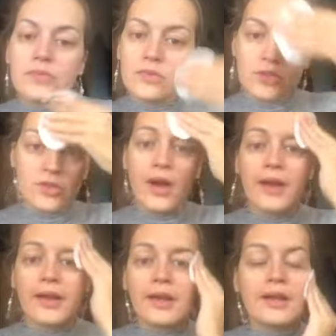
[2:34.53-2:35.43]
So
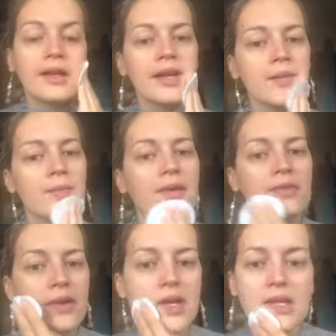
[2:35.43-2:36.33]
I clean my
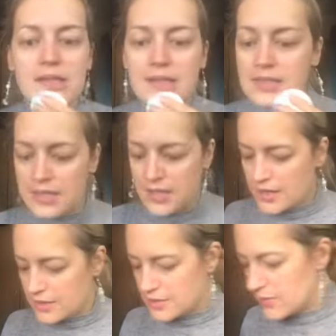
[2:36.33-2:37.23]
face
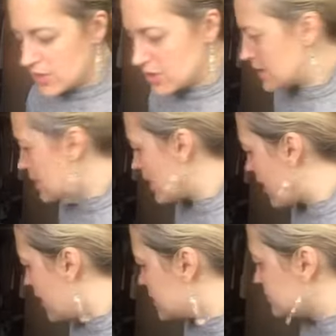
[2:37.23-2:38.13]
as much as I
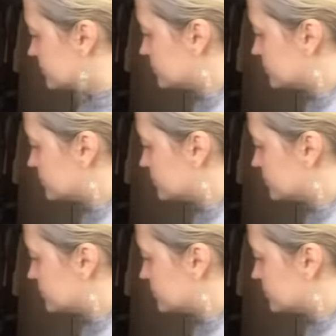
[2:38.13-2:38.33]
can,